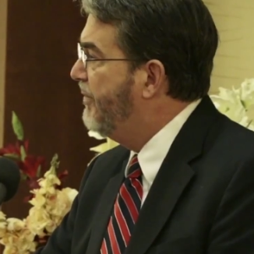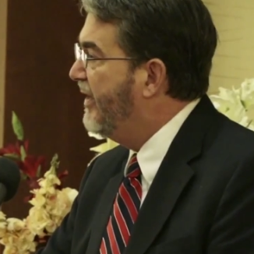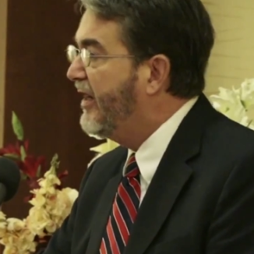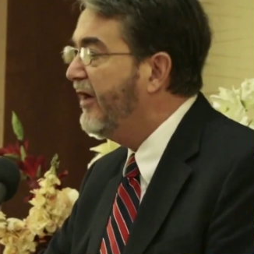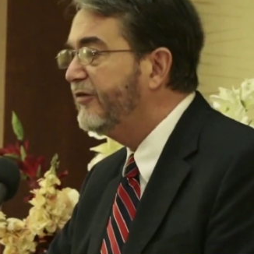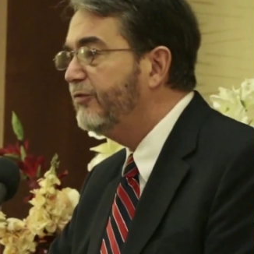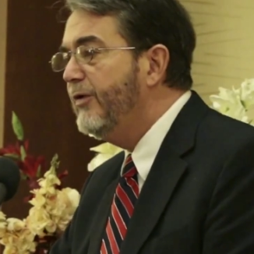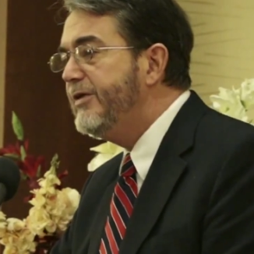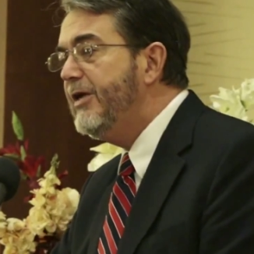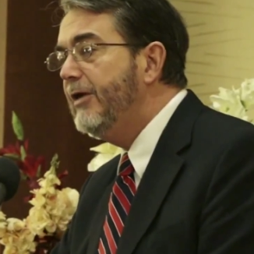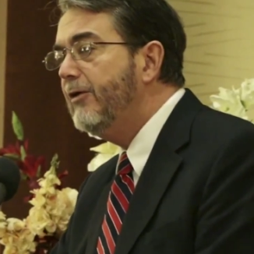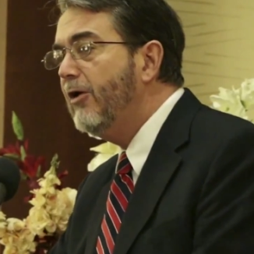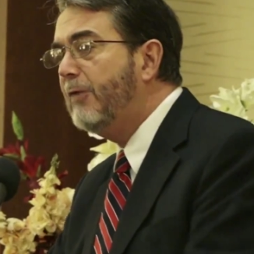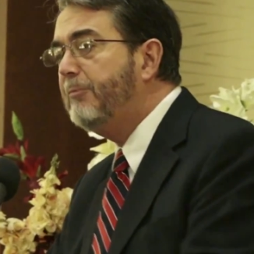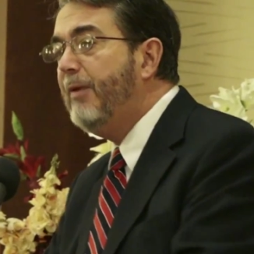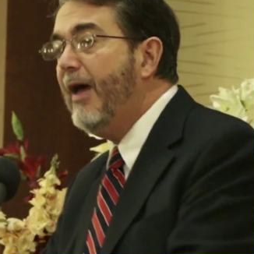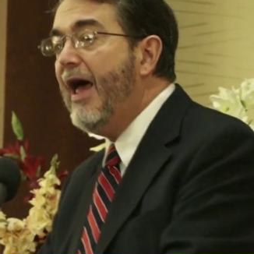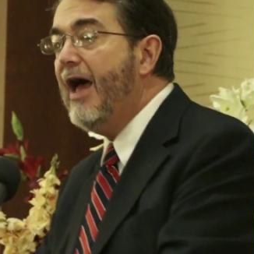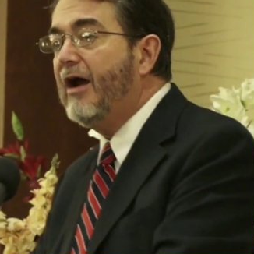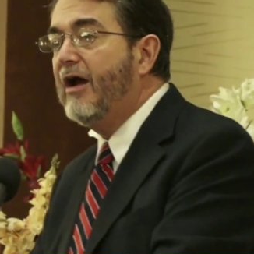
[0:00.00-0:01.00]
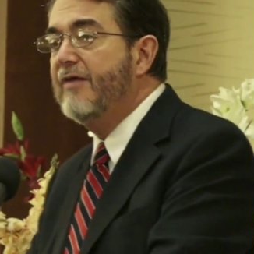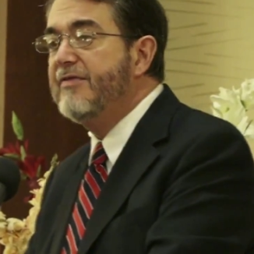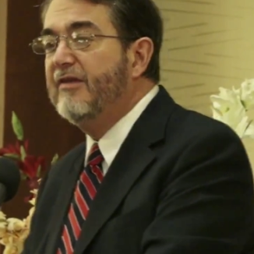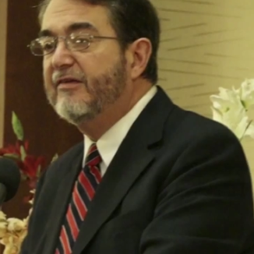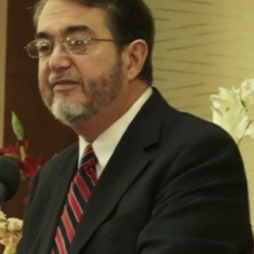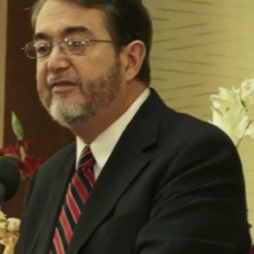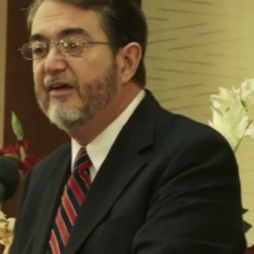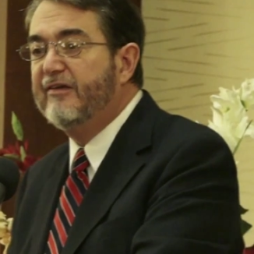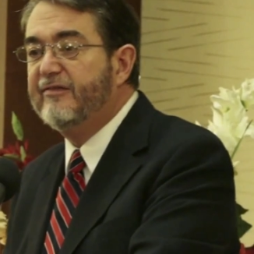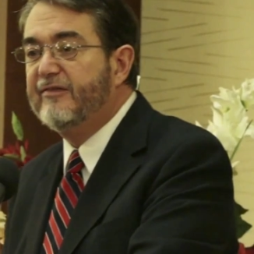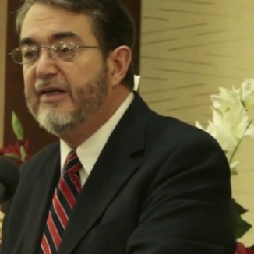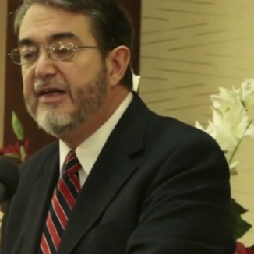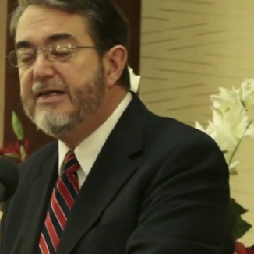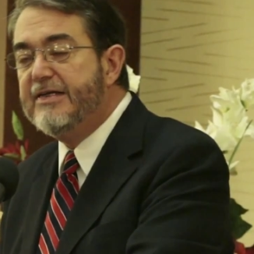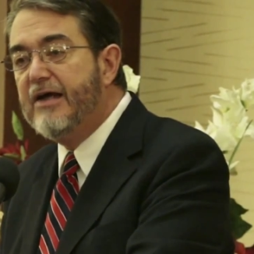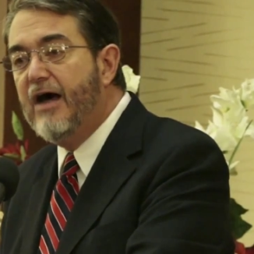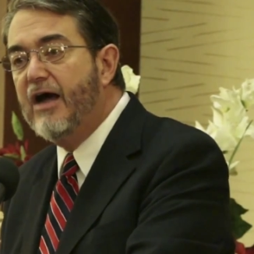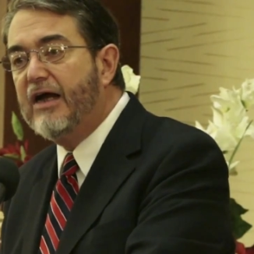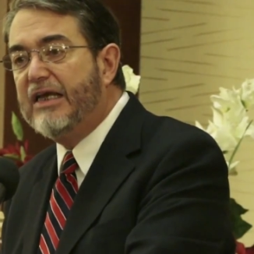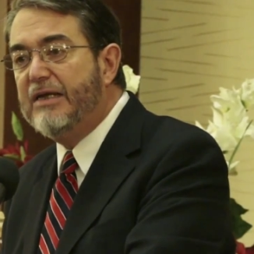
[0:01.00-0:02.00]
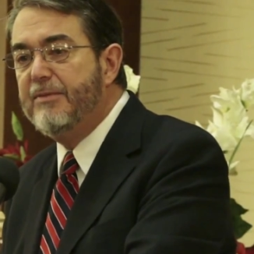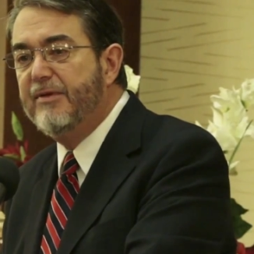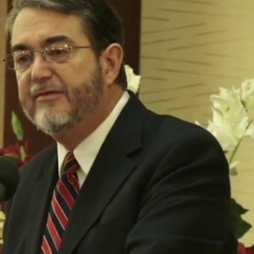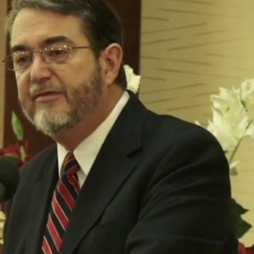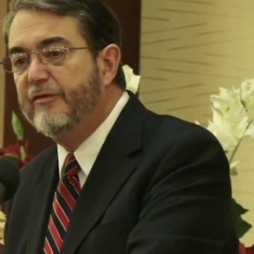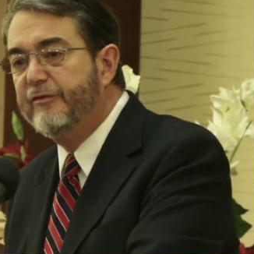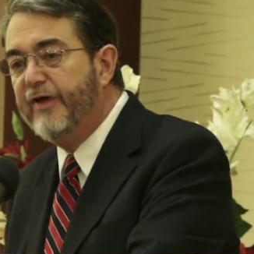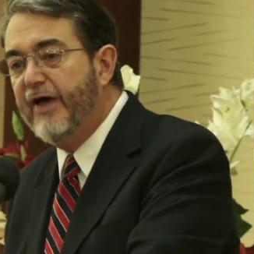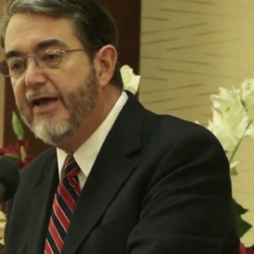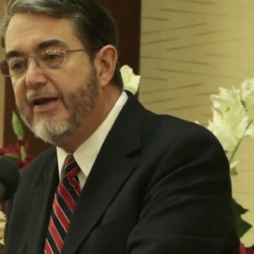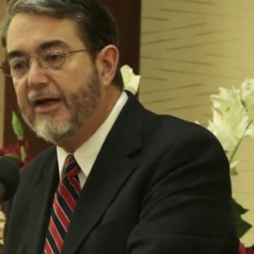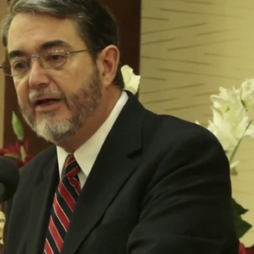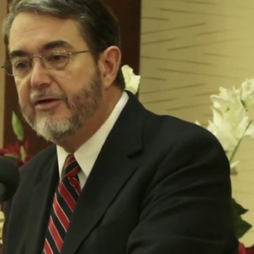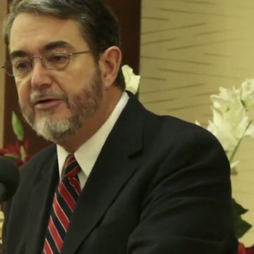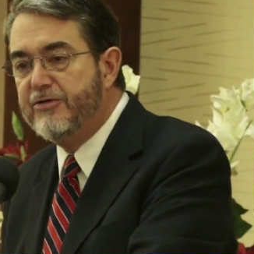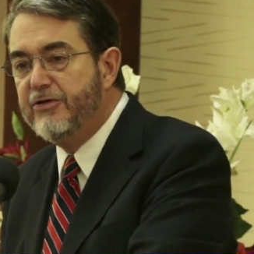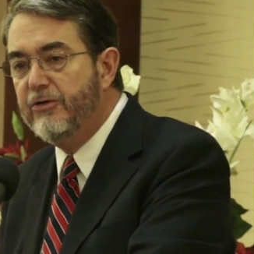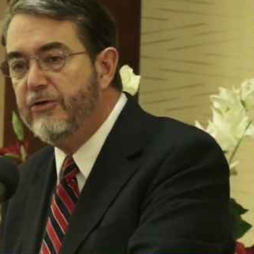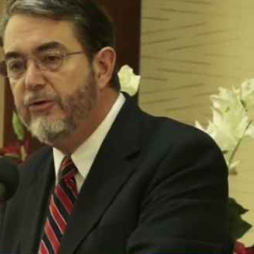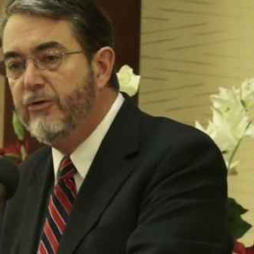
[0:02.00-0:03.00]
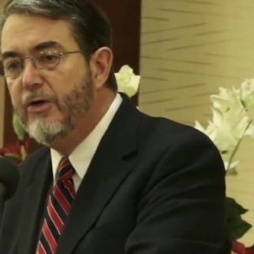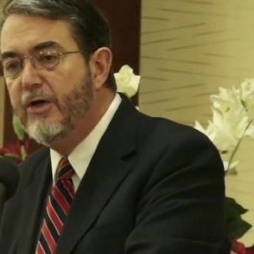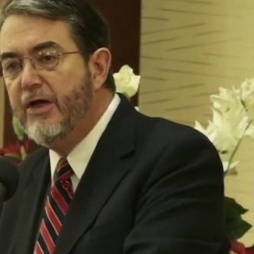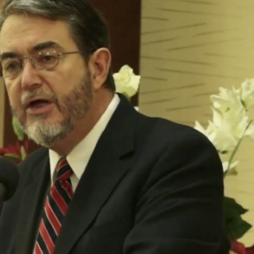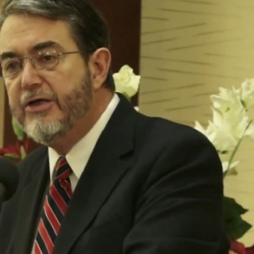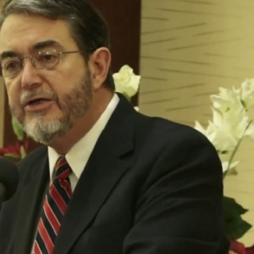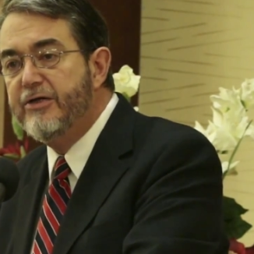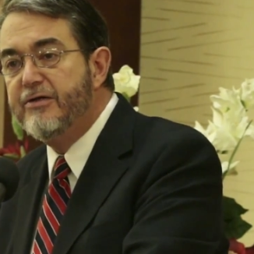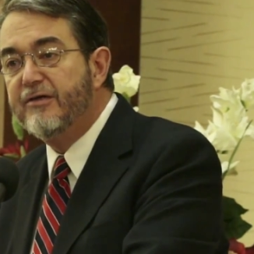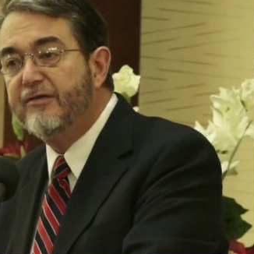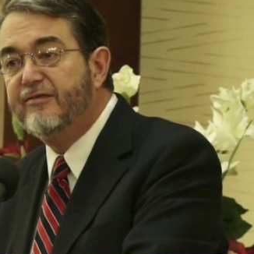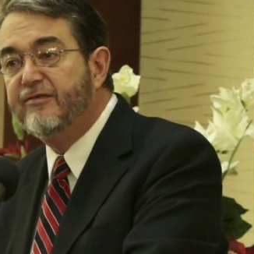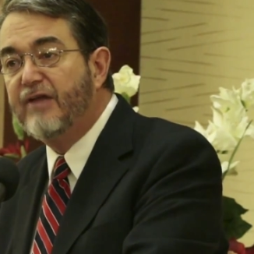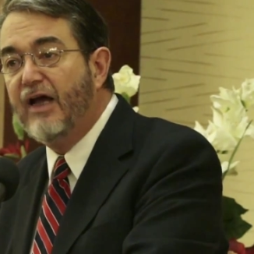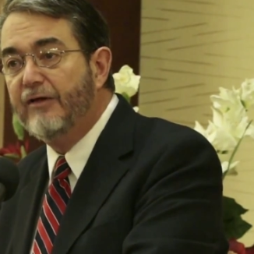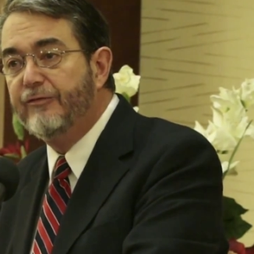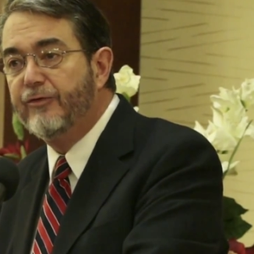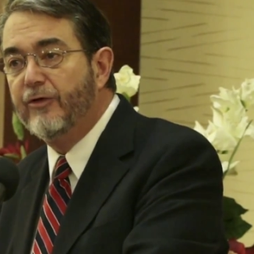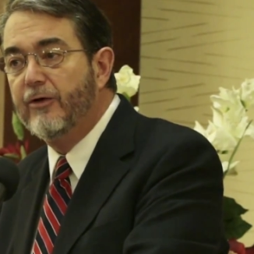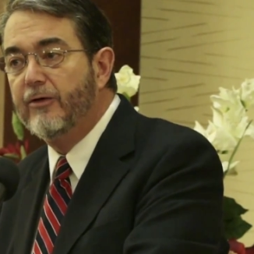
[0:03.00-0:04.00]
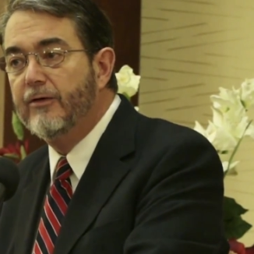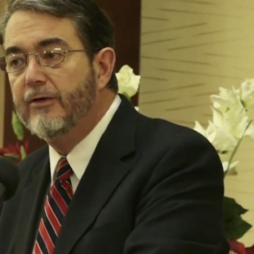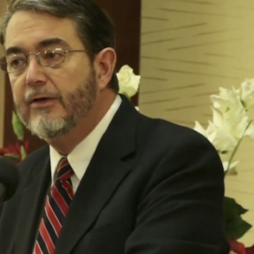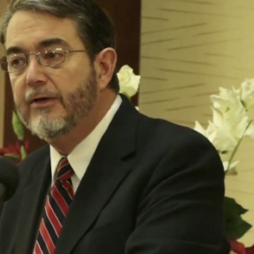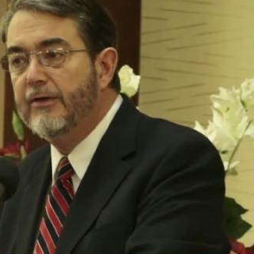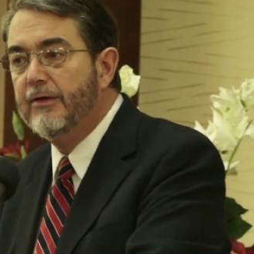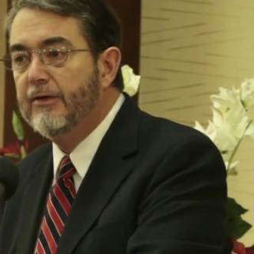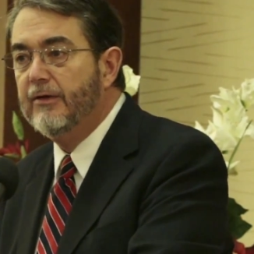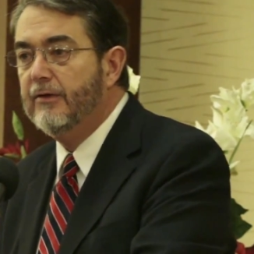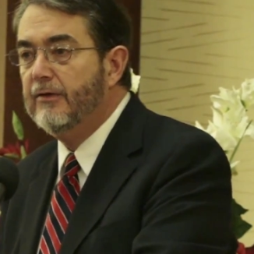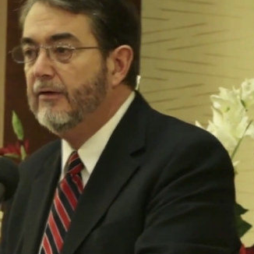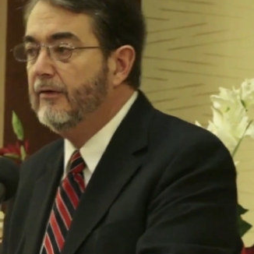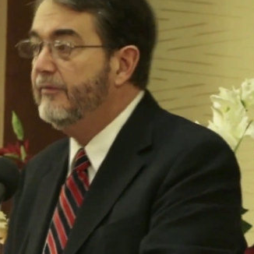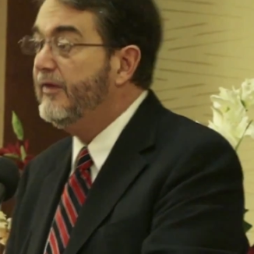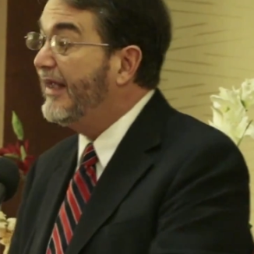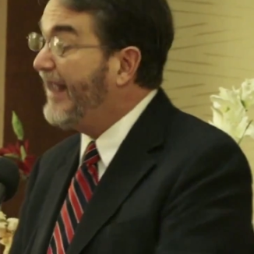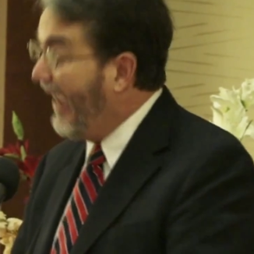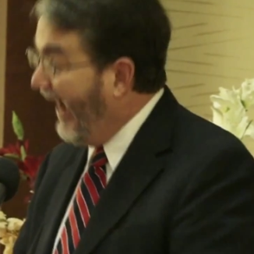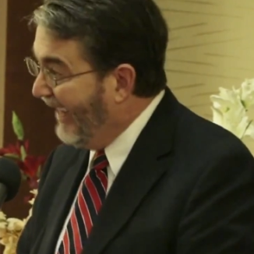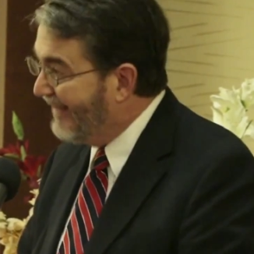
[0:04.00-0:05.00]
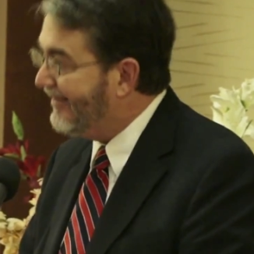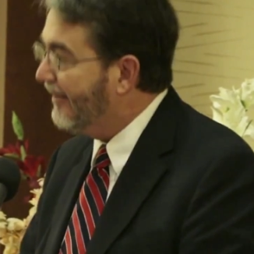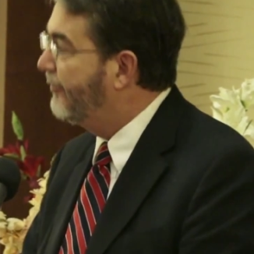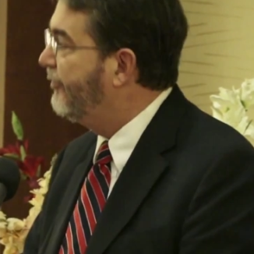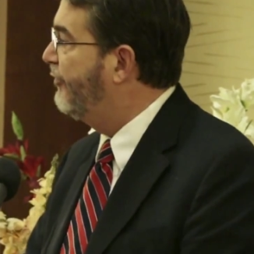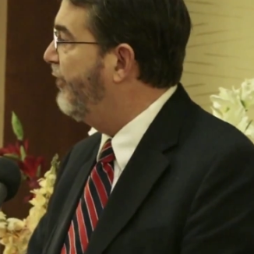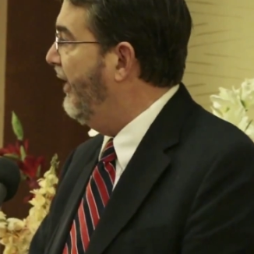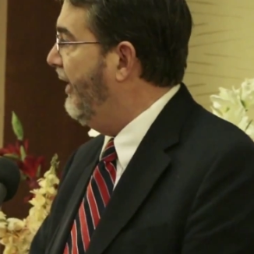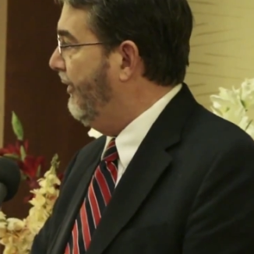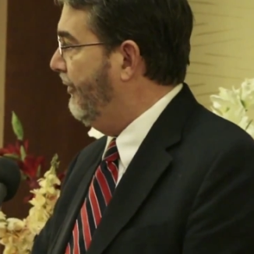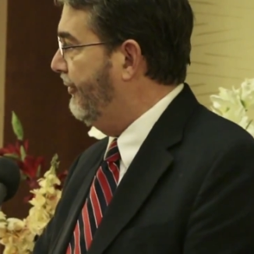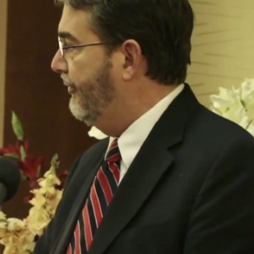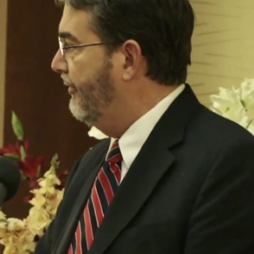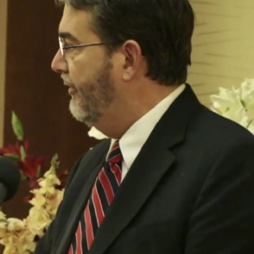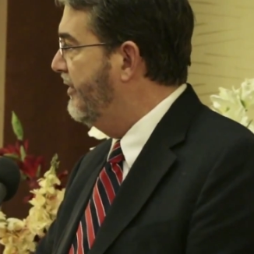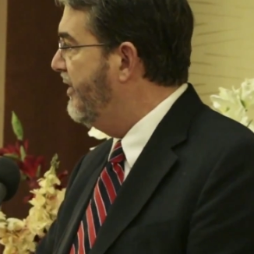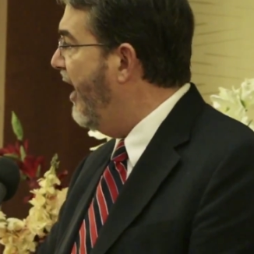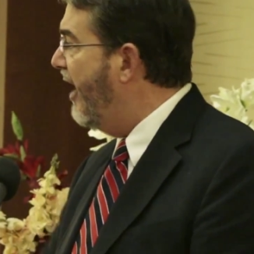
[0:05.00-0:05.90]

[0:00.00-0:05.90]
Because when you look back on the 16 documents of Vatican II, you discover the Catholic faith.